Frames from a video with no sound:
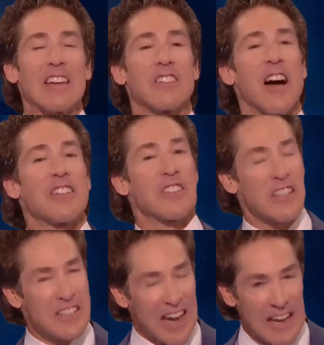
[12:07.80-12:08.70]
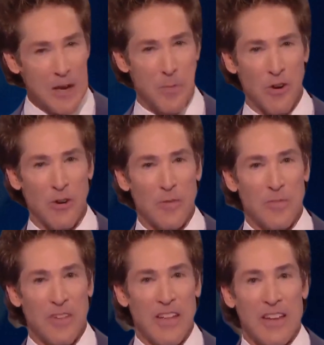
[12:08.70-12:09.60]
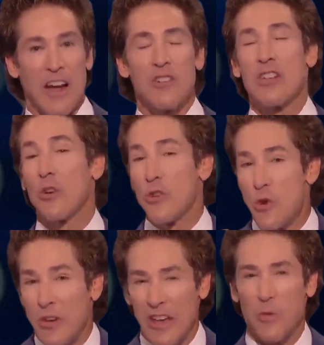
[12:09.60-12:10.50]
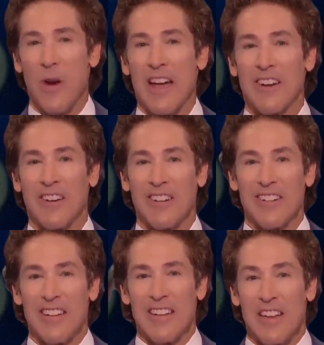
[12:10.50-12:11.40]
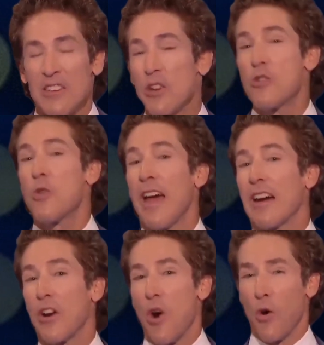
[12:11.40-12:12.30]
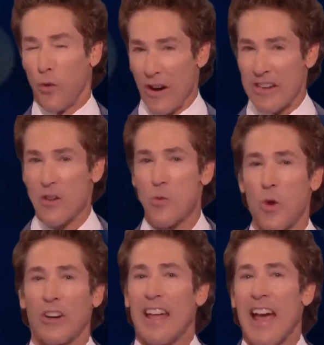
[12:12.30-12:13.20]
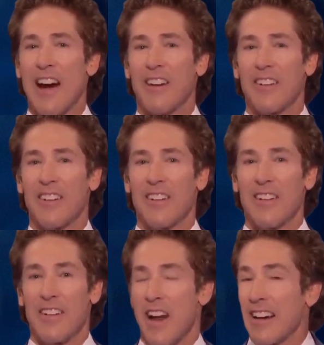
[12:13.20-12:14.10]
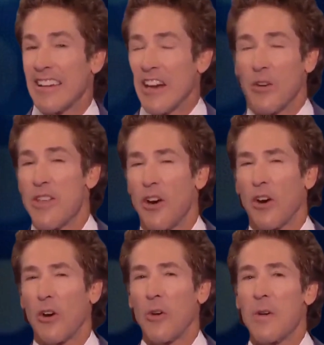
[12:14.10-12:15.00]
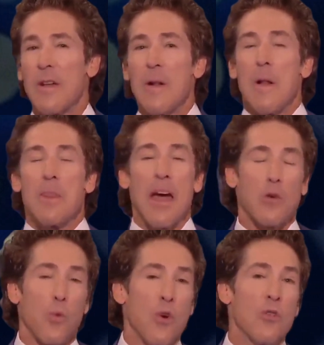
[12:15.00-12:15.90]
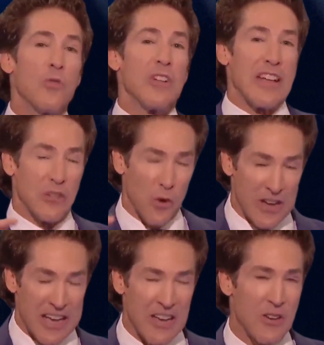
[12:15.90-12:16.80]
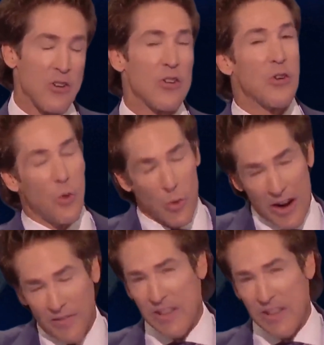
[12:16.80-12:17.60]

and trust that your time will come. Above all, have faith in yourself and in a higher power. Trust that you are being guided and supported on